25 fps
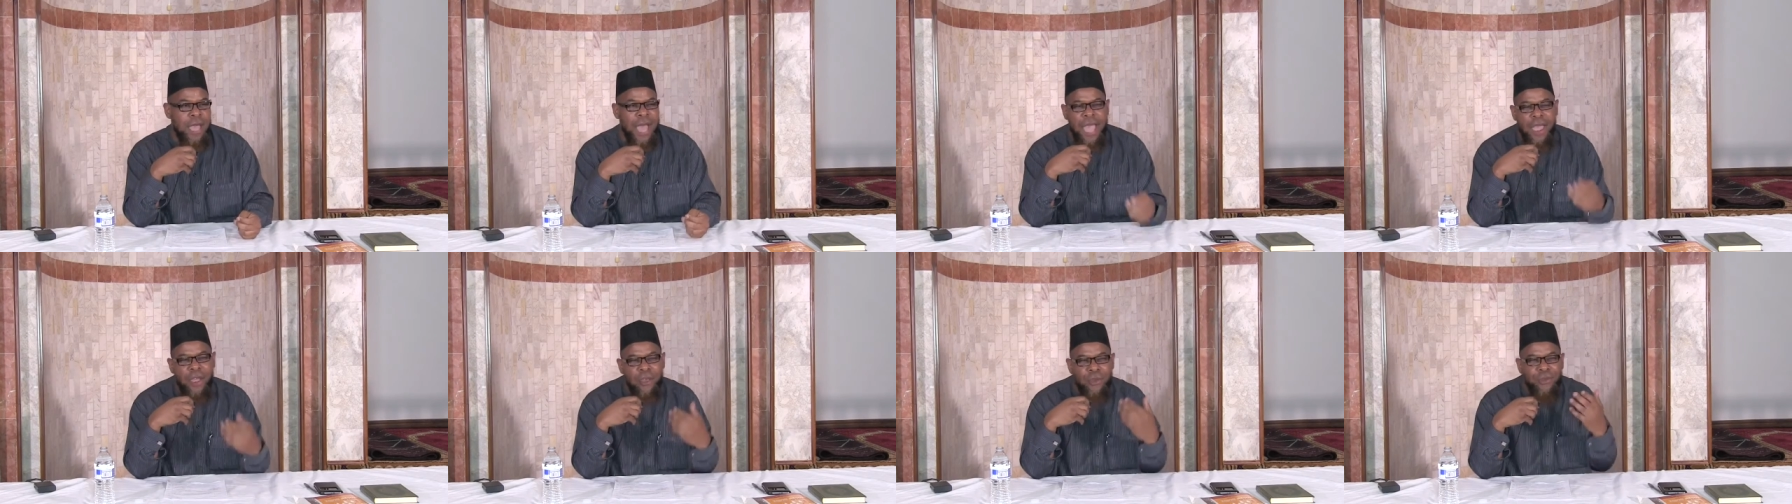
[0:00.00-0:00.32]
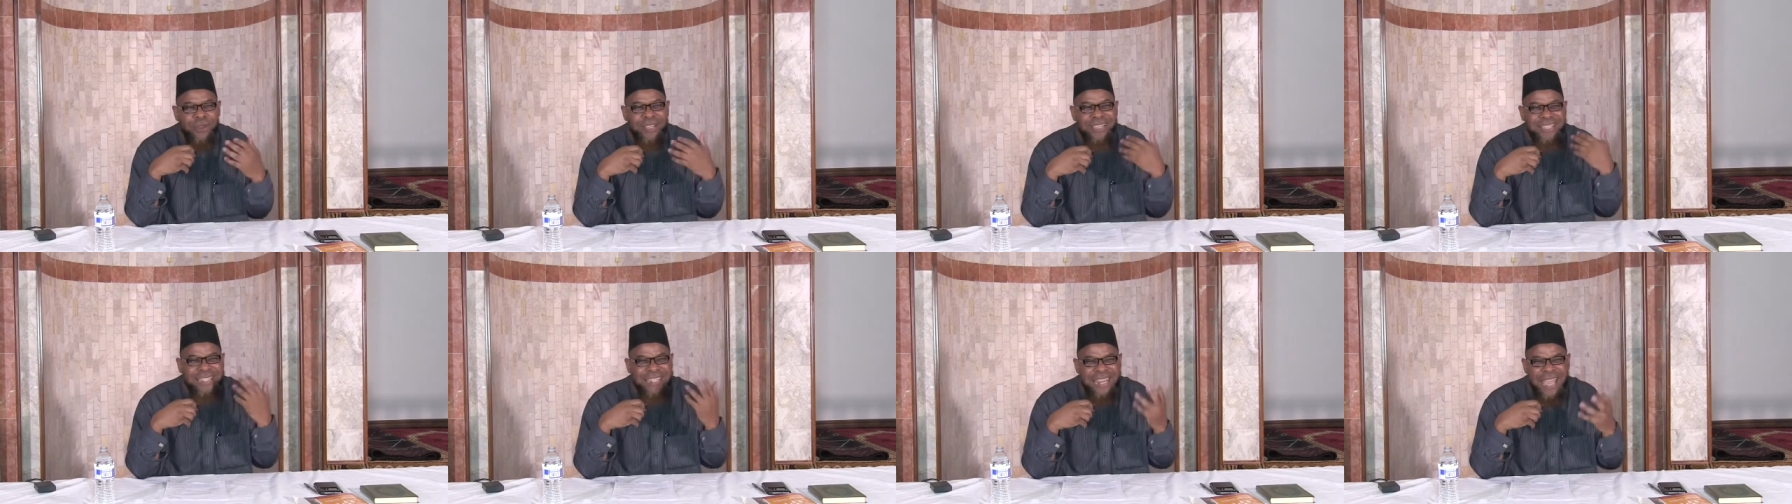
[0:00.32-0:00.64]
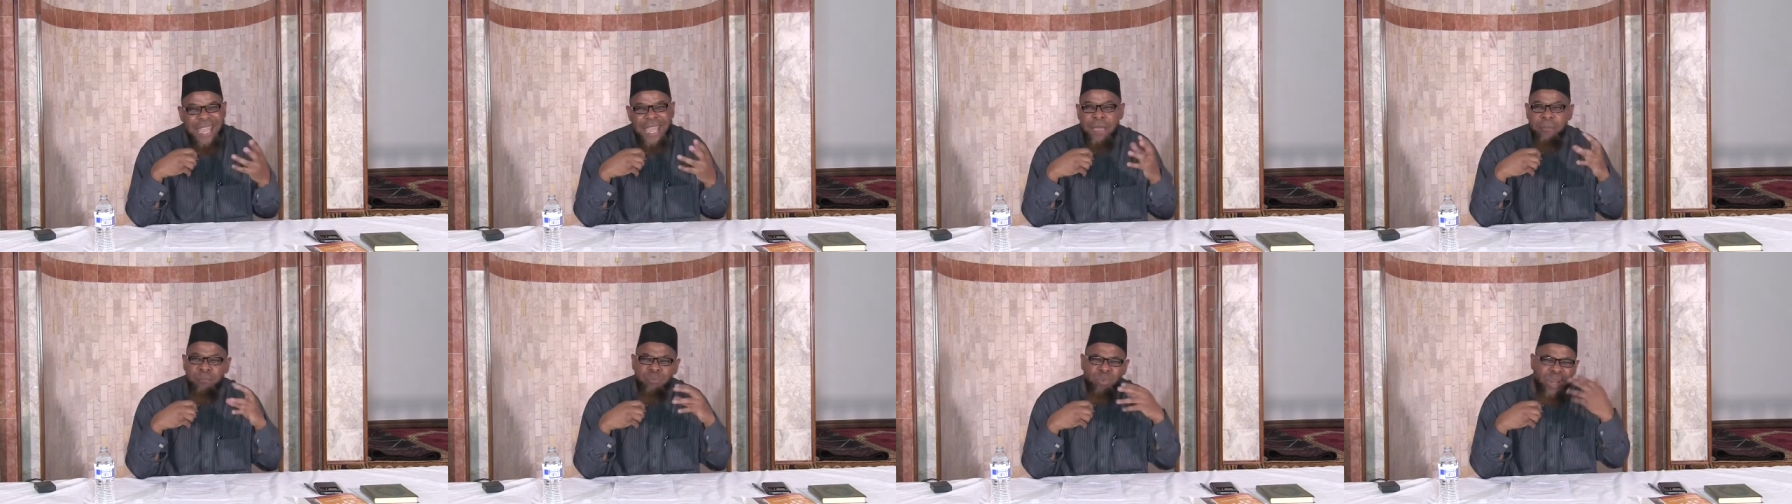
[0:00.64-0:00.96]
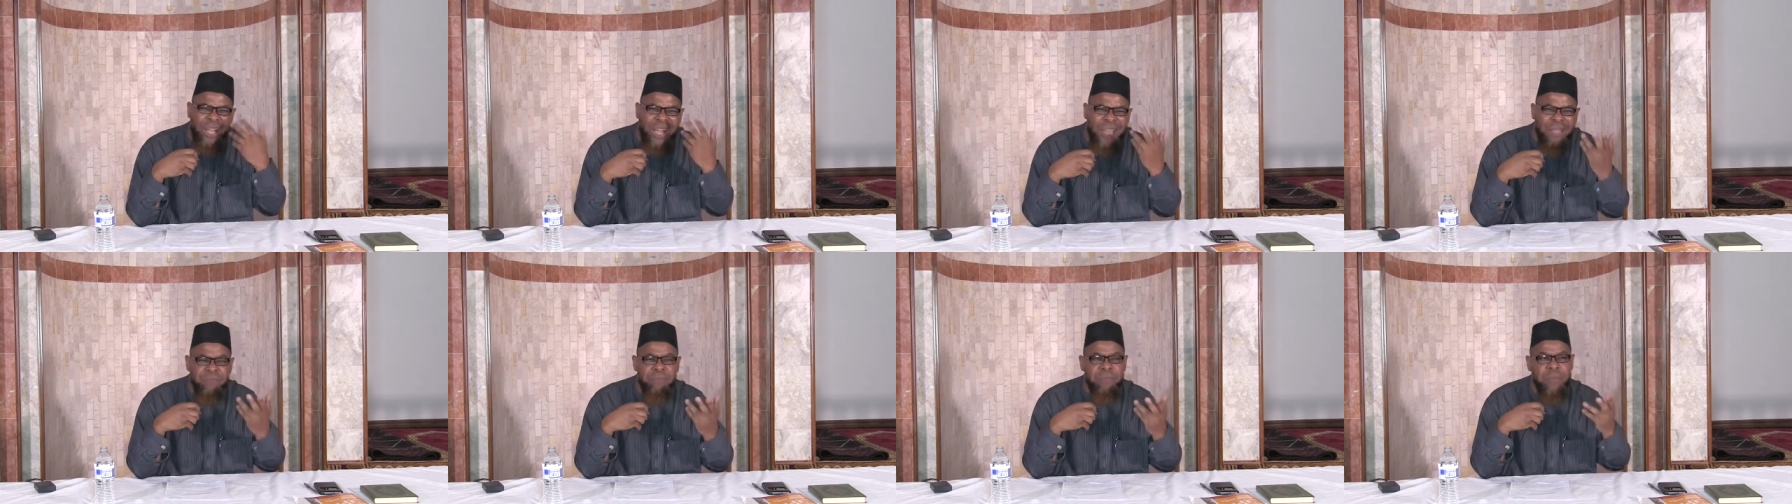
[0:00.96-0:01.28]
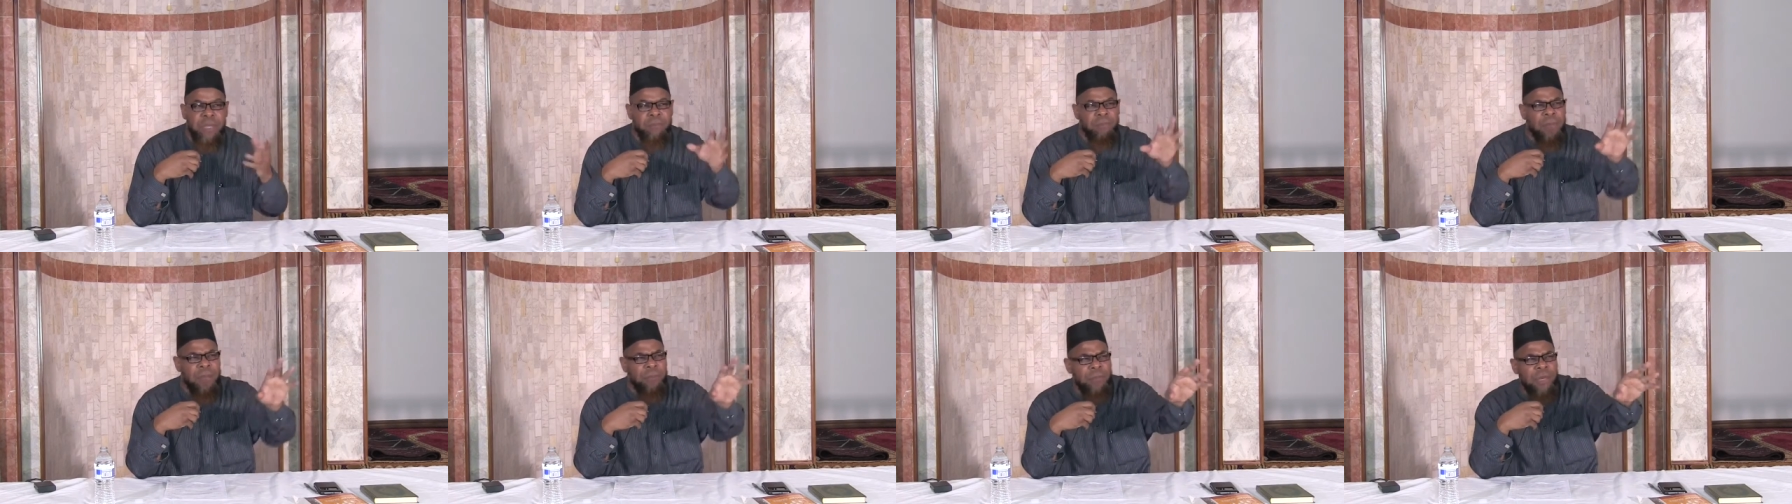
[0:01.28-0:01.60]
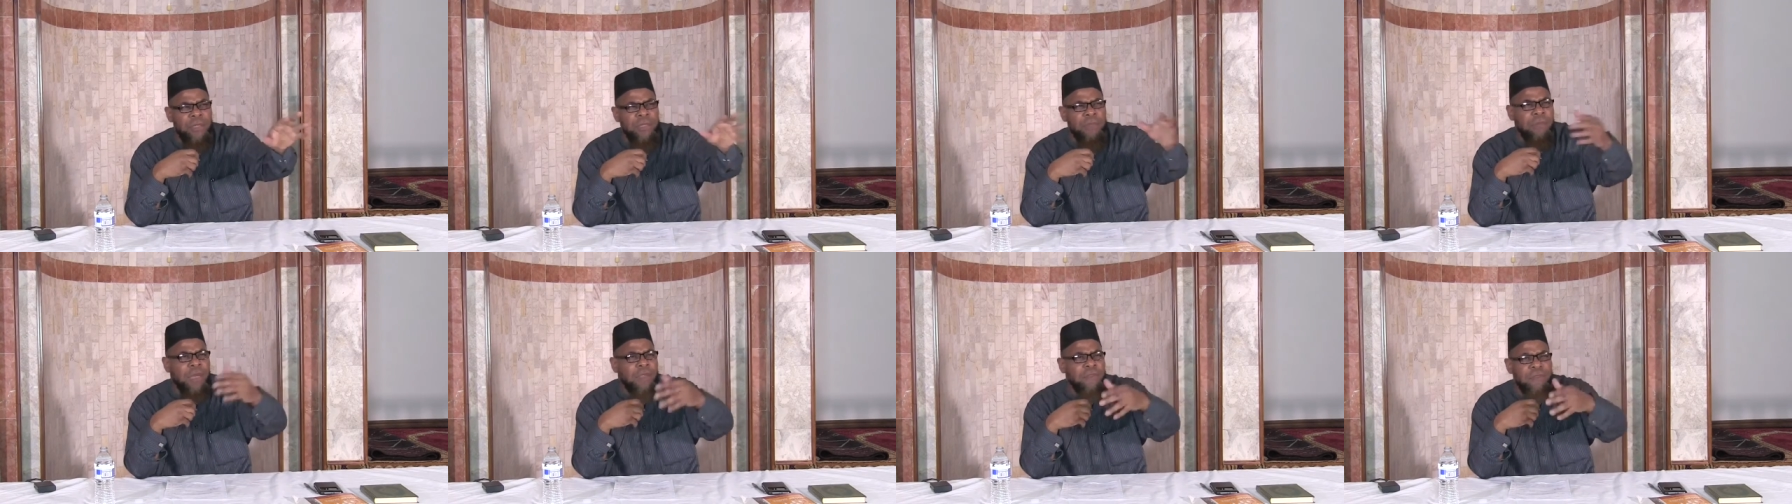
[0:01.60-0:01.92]
I heard his name, Muhammad. My
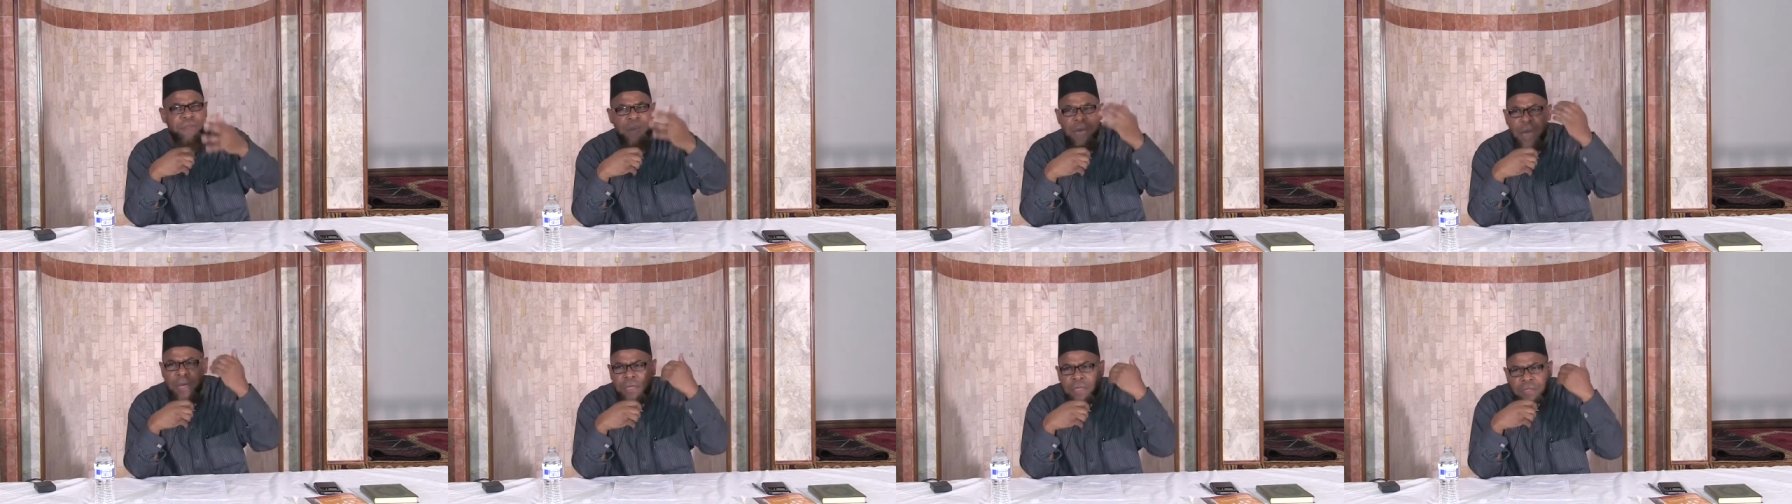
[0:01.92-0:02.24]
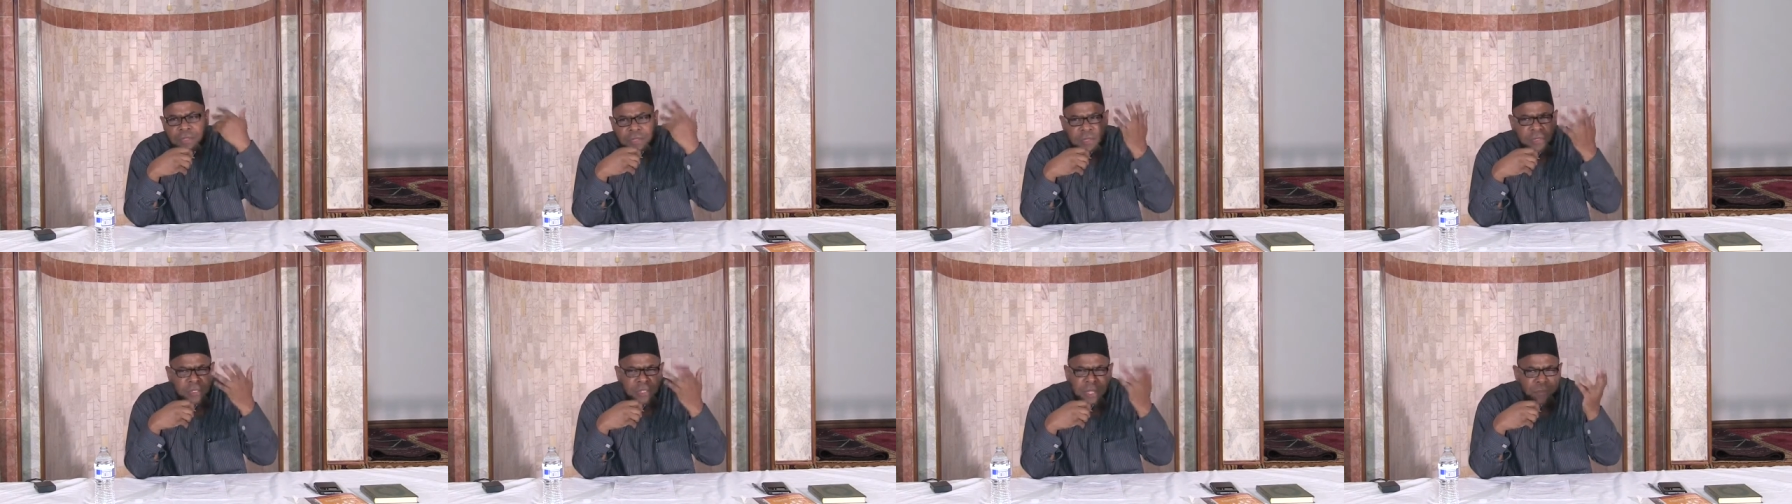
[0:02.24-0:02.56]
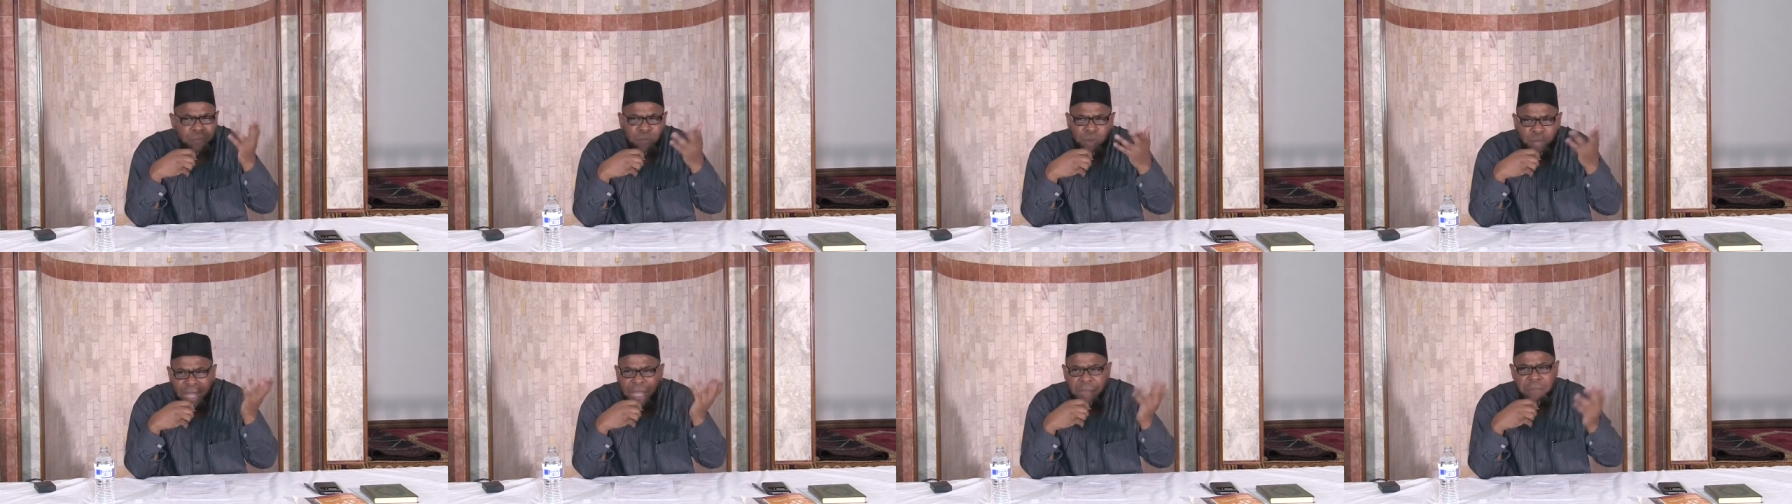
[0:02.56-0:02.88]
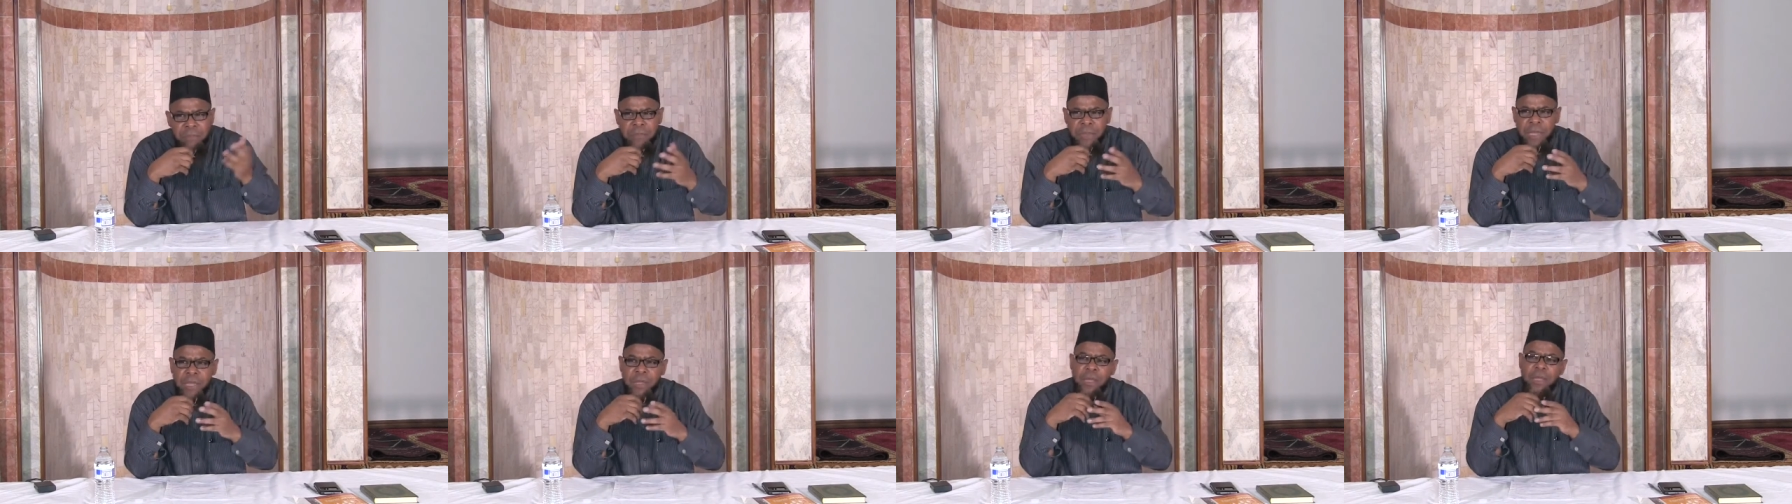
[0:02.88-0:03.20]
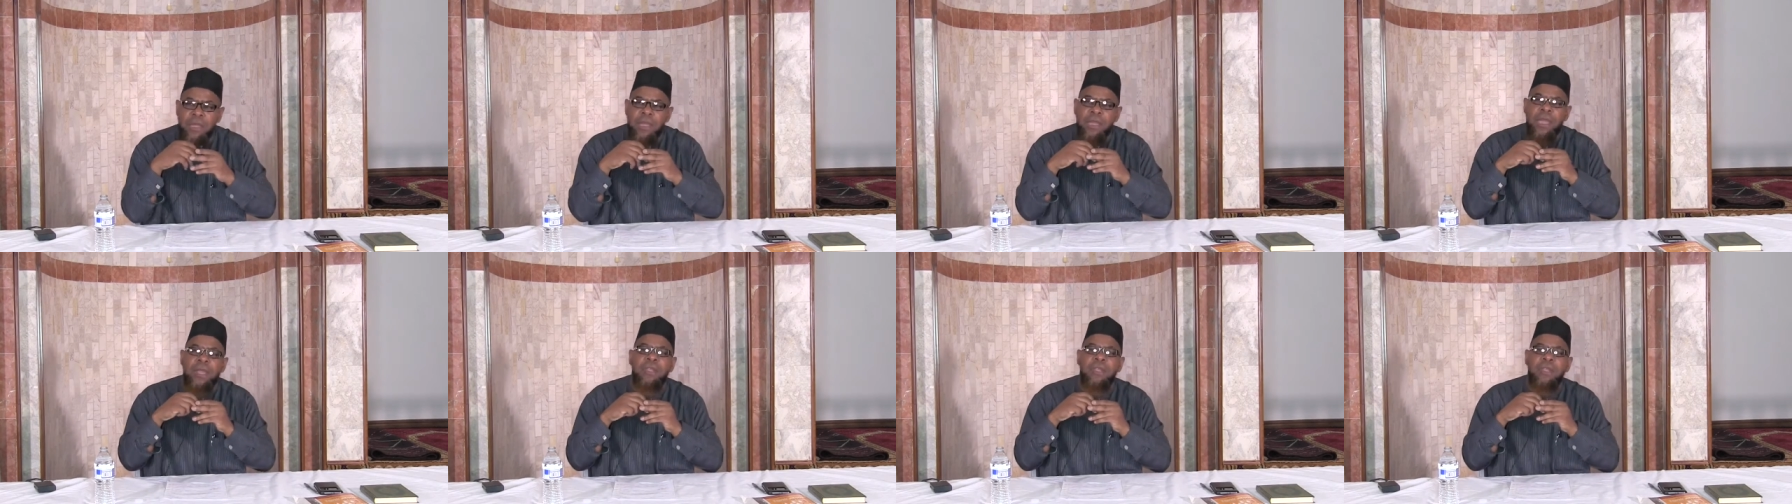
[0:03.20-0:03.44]
mother, my father, they said Muhammad.